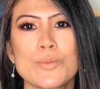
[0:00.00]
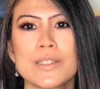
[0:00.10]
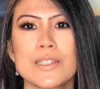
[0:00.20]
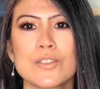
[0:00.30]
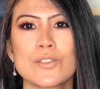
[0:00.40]
told
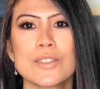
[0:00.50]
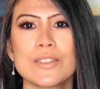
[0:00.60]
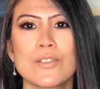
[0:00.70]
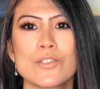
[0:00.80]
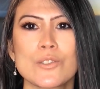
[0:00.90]
me that I could
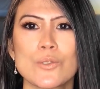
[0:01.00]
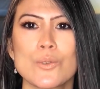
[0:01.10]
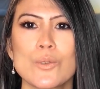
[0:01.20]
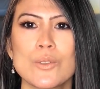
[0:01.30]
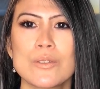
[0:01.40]

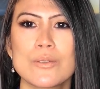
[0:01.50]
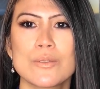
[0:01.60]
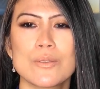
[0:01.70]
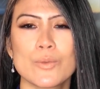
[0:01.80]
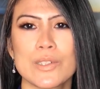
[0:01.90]
also
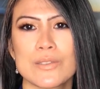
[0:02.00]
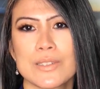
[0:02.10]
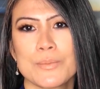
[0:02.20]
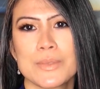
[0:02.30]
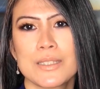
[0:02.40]
wear
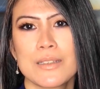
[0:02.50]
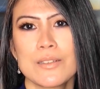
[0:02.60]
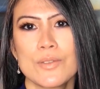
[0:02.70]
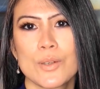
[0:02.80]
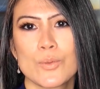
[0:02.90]
them
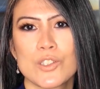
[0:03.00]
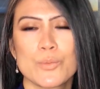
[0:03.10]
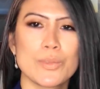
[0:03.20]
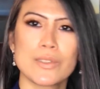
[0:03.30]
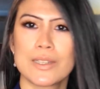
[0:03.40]
together if I
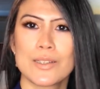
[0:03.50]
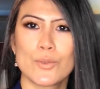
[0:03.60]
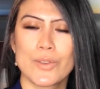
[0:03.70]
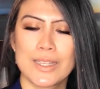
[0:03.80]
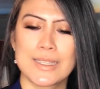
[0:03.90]
wish, but I
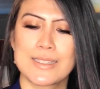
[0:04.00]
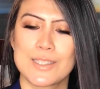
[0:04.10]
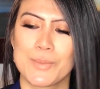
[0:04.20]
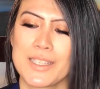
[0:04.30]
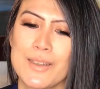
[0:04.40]
don't think
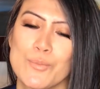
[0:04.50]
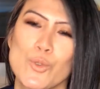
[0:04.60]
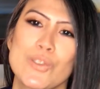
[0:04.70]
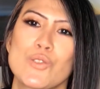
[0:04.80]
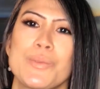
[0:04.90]
that's something I'm
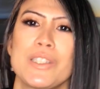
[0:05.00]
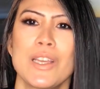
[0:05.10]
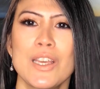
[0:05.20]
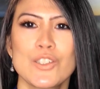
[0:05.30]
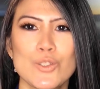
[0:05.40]
going to be
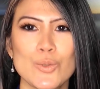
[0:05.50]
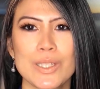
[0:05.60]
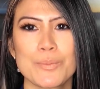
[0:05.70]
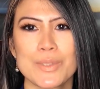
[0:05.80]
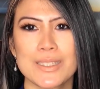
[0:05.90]

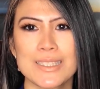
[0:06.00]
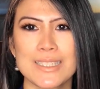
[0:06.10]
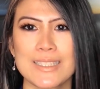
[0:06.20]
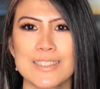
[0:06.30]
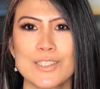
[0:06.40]
doing. But
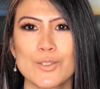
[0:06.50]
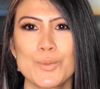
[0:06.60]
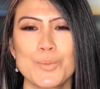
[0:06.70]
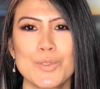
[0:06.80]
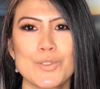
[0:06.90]
yes,
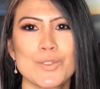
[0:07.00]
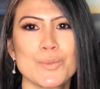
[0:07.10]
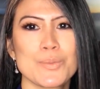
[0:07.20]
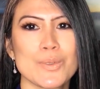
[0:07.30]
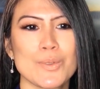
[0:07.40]
super
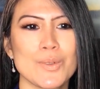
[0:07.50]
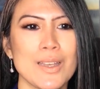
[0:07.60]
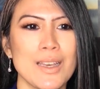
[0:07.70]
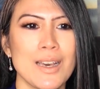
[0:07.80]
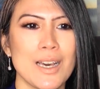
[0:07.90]

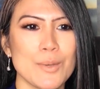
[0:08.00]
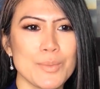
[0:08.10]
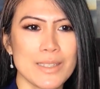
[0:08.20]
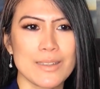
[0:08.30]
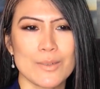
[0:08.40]

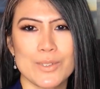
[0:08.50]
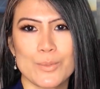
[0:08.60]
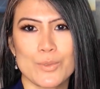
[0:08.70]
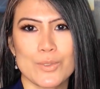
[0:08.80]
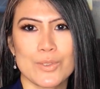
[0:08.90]
happy that I
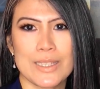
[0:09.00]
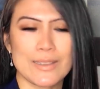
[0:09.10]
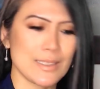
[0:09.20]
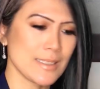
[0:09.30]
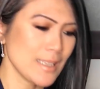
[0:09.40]
was able to
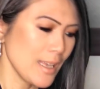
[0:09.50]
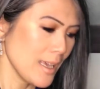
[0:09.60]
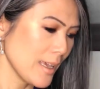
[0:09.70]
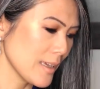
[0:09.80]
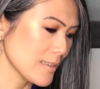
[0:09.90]
get this,
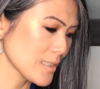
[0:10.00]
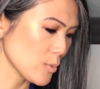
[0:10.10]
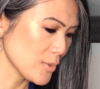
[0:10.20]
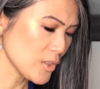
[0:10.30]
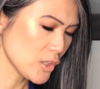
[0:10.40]
and
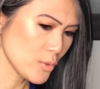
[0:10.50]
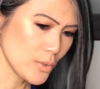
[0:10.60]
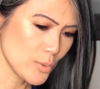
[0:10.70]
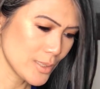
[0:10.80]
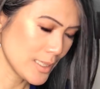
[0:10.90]
I will show
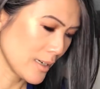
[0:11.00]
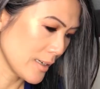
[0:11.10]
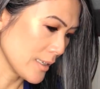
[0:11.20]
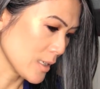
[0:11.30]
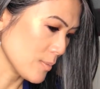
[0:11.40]
you the
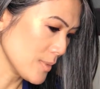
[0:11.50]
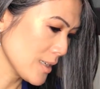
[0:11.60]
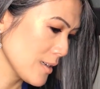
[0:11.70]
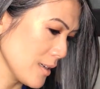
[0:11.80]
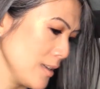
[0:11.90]
item.